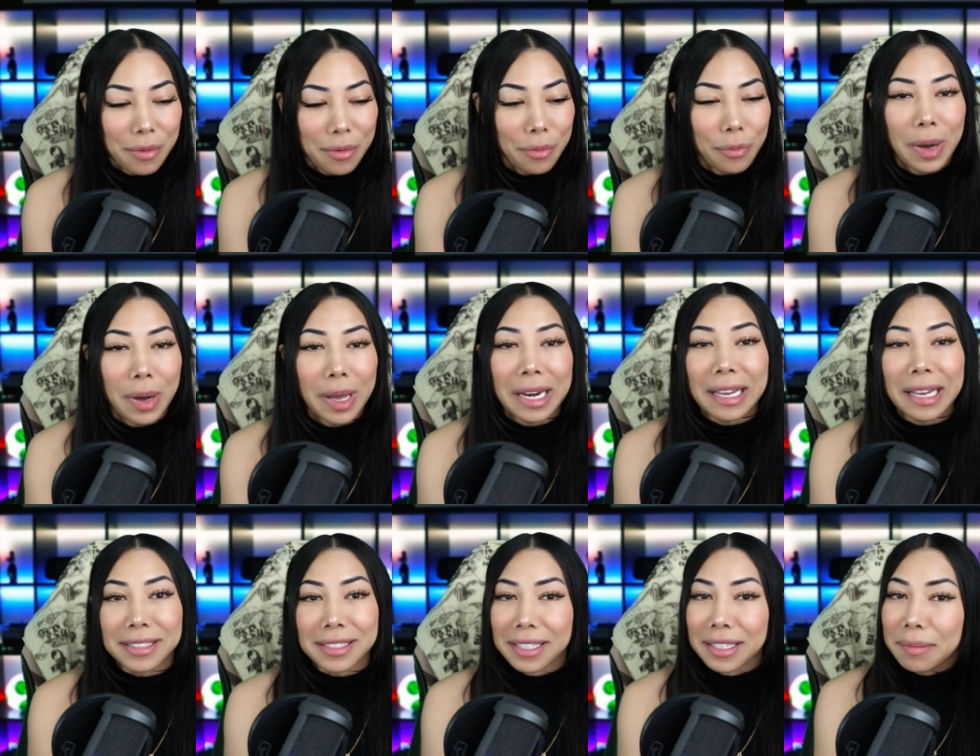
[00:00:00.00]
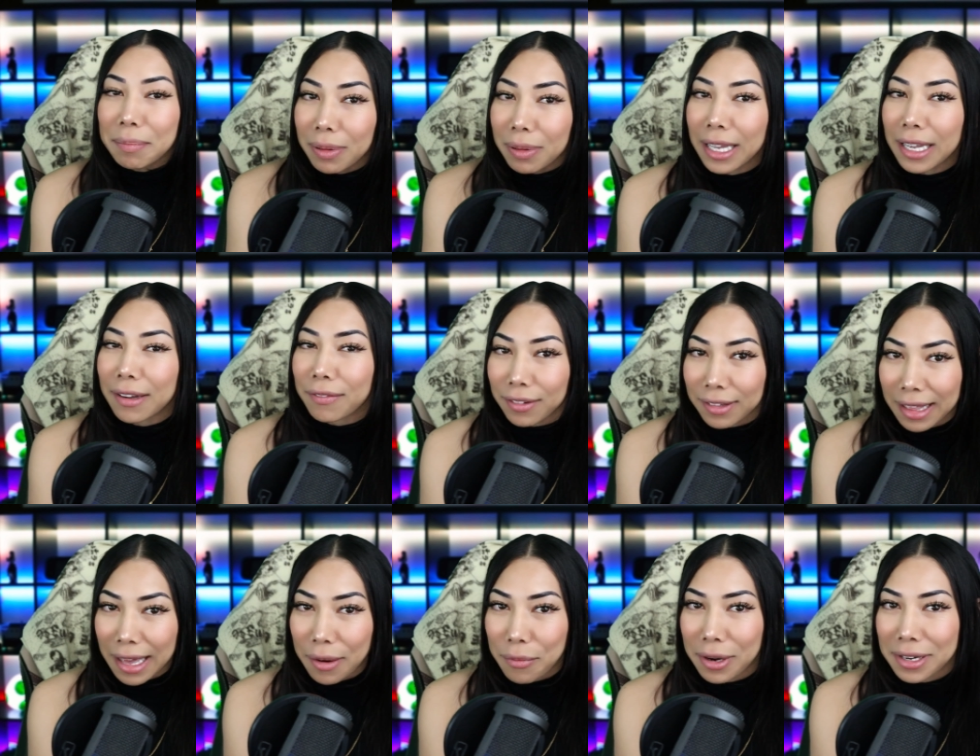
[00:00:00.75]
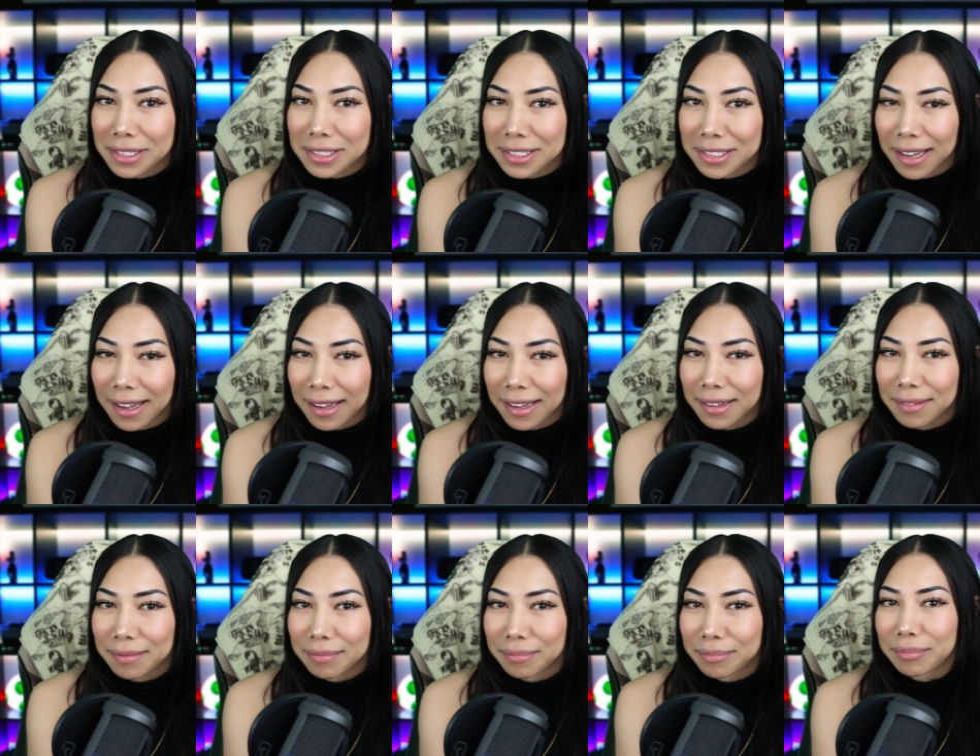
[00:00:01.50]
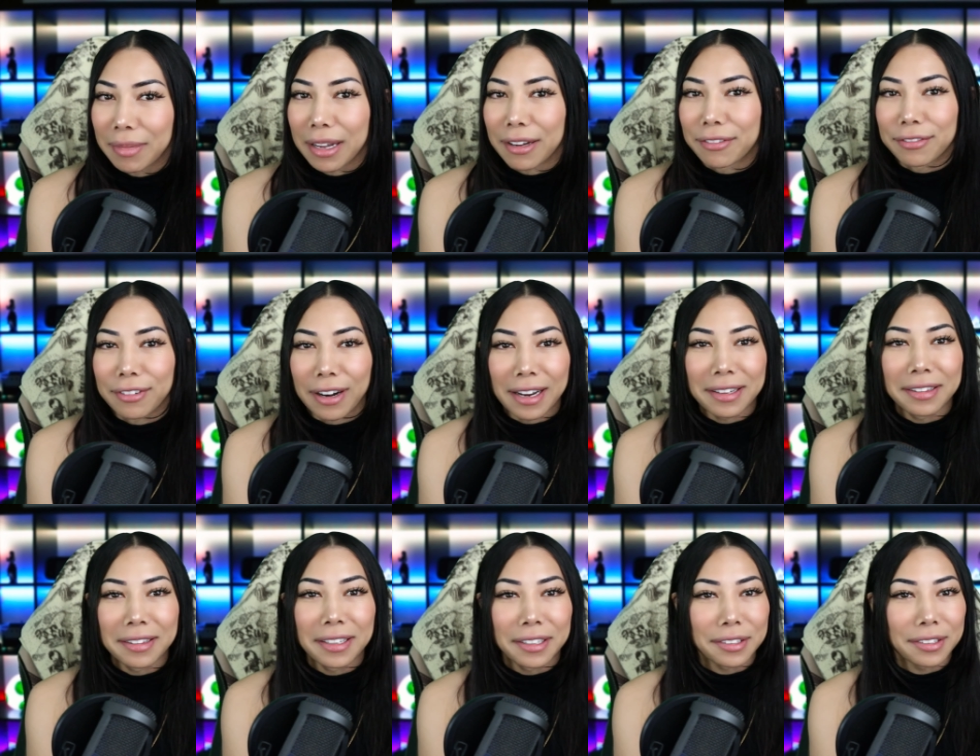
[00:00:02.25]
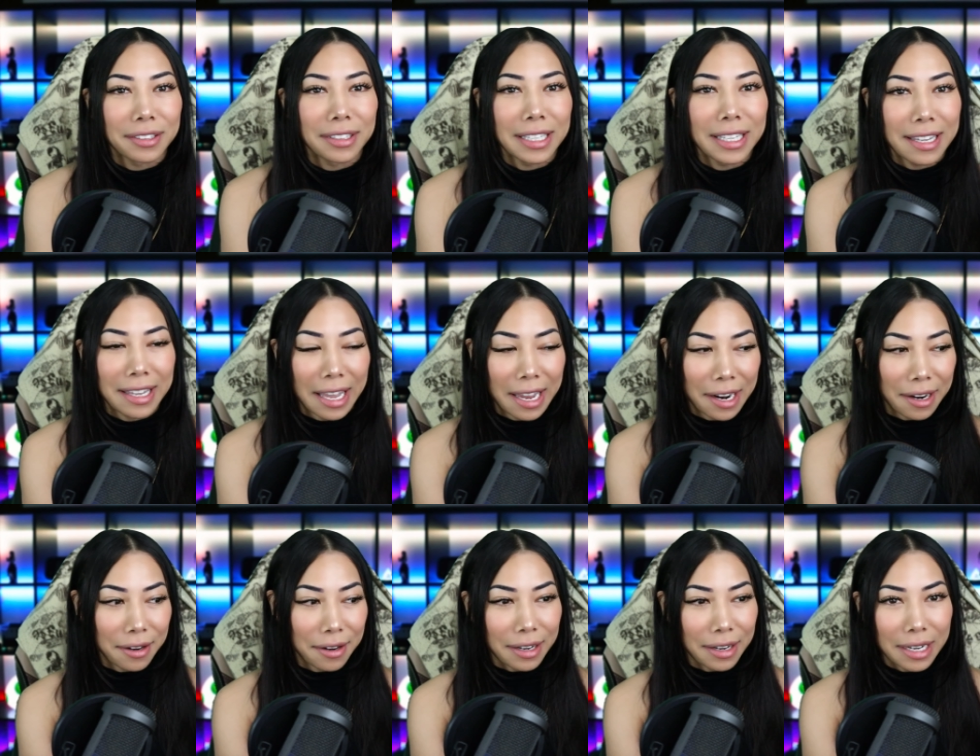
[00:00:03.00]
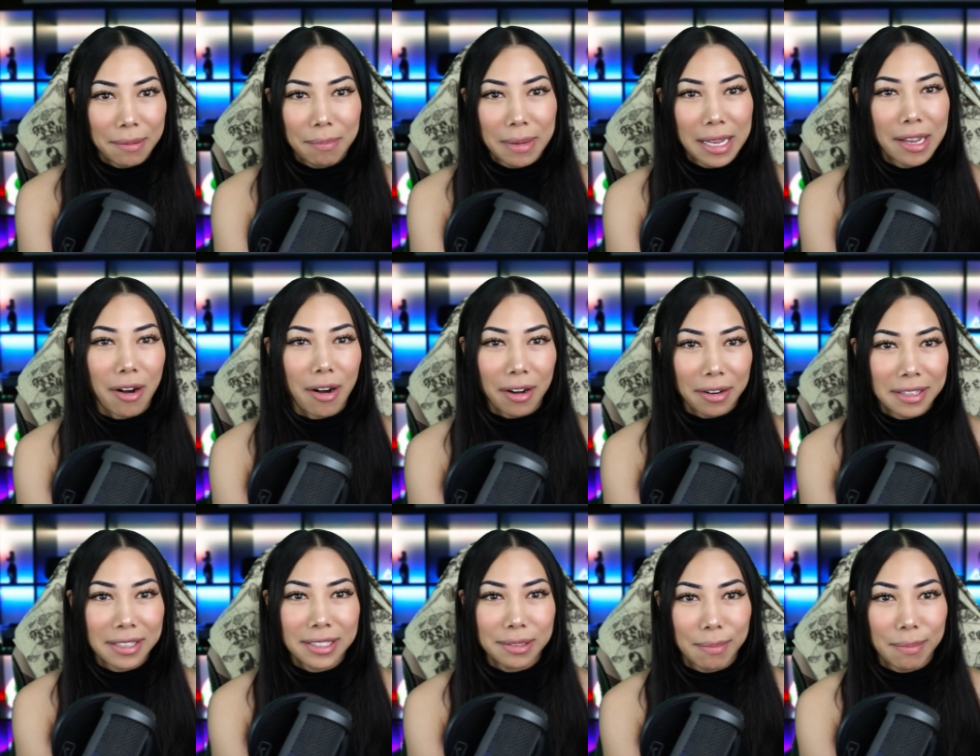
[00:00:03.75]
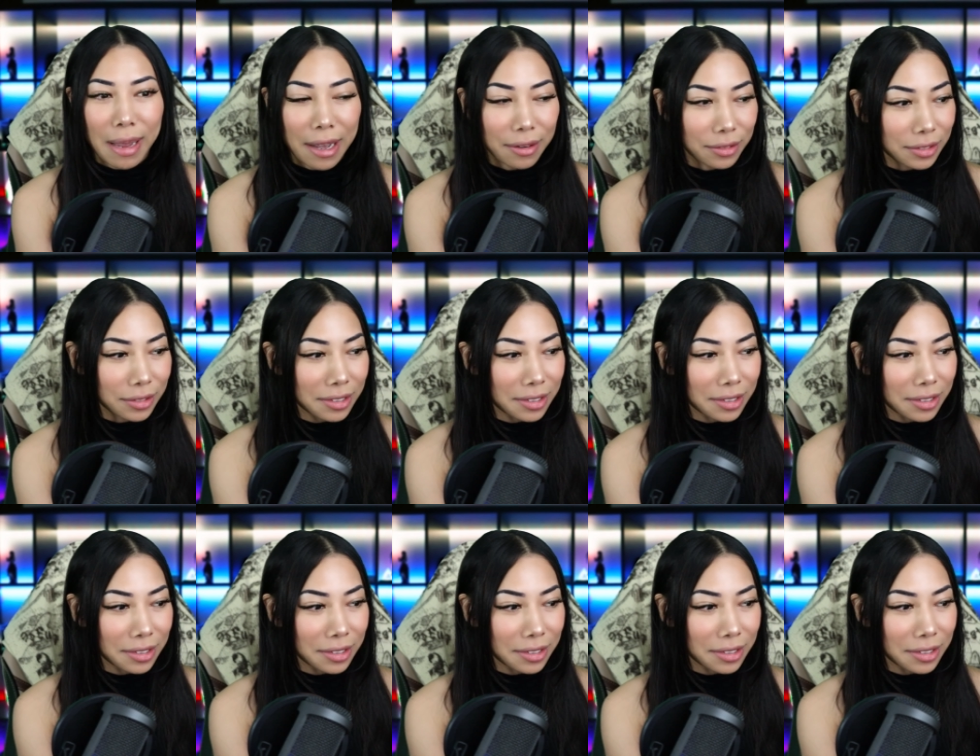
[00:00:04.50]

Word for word: When I did play for that one day, my friend literally carried me on his mount